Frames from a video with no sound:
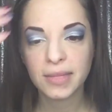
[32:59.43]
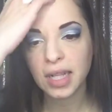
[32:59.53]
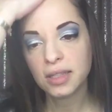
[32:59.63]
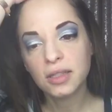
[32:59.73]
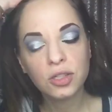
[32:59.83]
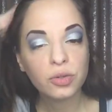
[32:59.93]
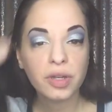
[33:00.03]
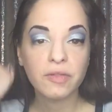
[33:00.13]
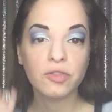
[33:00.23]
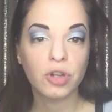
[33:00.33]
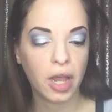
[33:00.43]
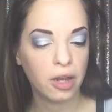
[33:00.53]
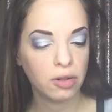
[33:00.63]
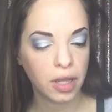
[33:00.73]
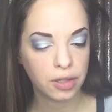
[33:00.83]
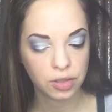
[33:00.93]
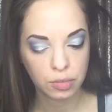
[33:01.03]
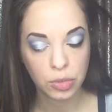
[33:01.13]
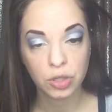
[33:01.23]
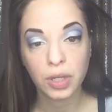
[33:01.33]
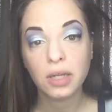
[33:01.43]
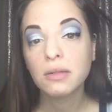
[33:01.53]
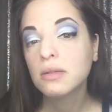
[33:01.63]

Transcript: That's the joy of drying your layers in between.